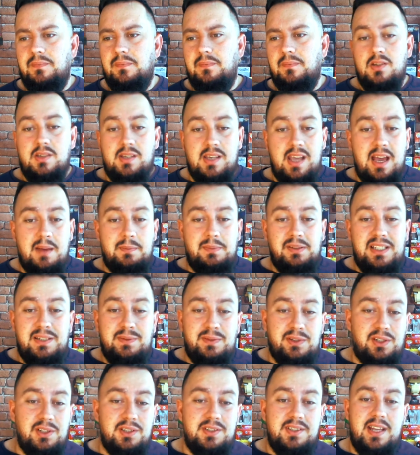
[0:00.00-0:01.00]
So yeah, I
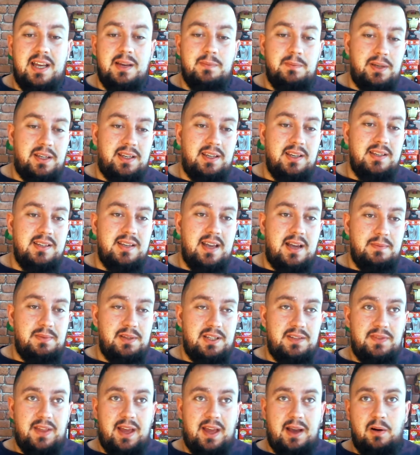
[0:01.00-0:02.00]
believe he does that because I
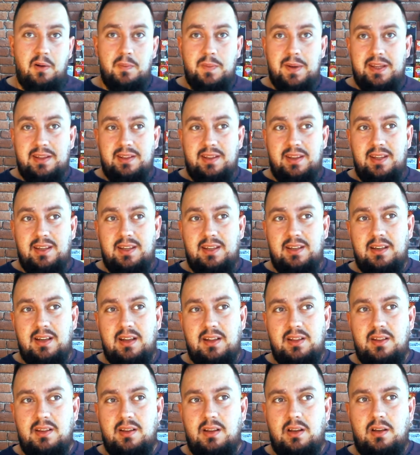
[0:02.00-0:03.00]
believe that will be
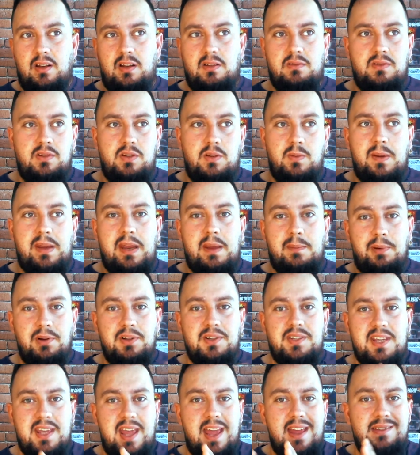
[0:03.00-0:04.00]
he
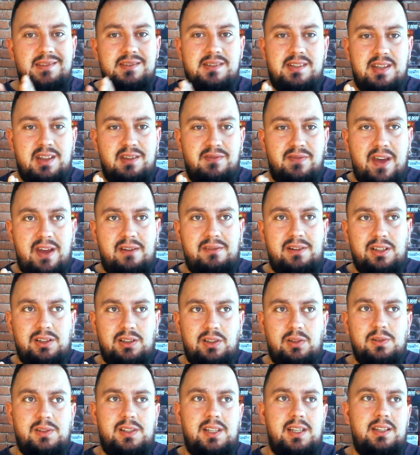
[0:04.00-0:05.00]
puts the end to the variant
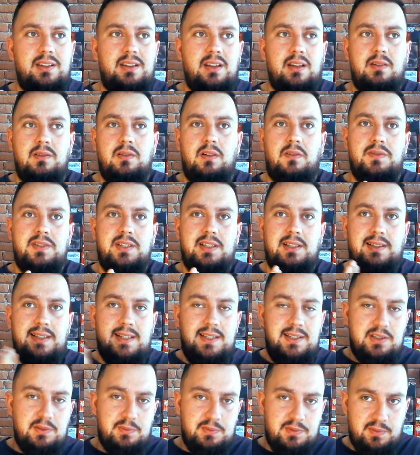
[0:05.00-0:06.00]
Loki that obviously
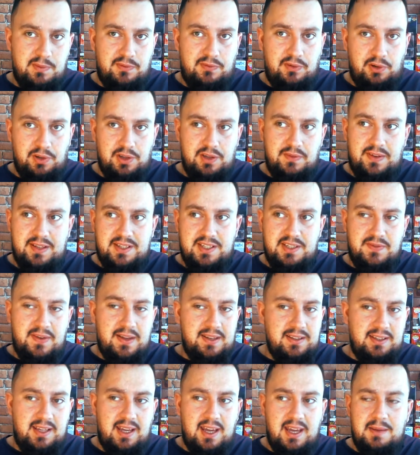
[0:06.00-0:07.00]
leads up before the events of
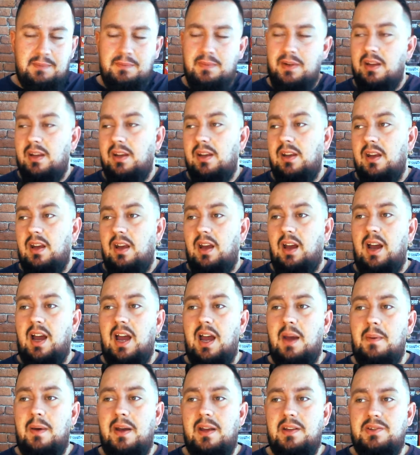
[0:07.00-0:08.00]
Endgame,
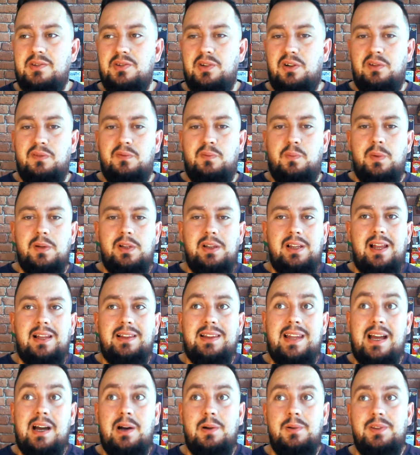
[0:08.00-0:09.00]
and sort of will
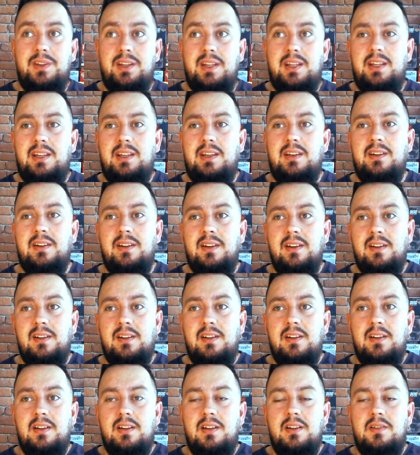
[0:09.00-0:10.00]
allow the
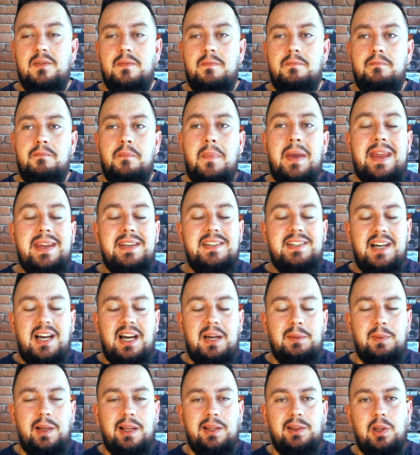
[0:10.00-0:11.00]
main
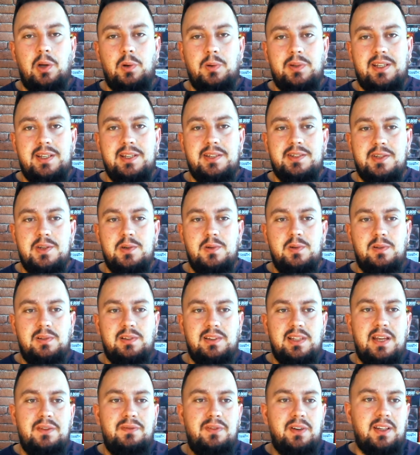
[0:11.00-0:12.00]
timeline Loki to
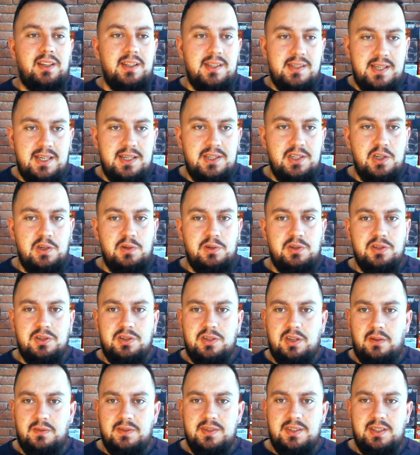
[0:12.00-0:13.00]
live and continue,
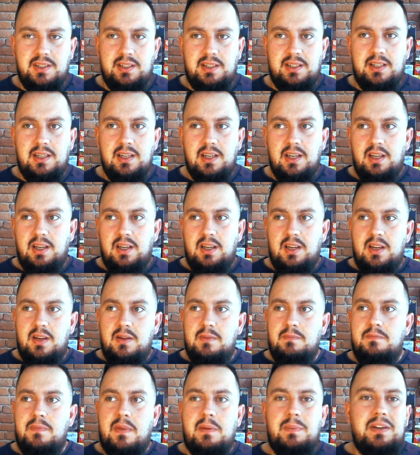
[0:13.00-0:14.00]
just obviously
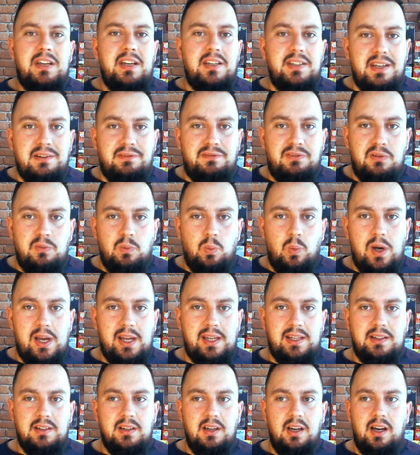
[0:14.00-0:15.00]
maybe in a different
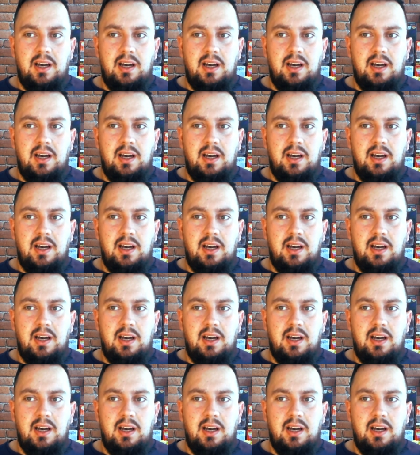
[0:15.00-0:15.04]
way.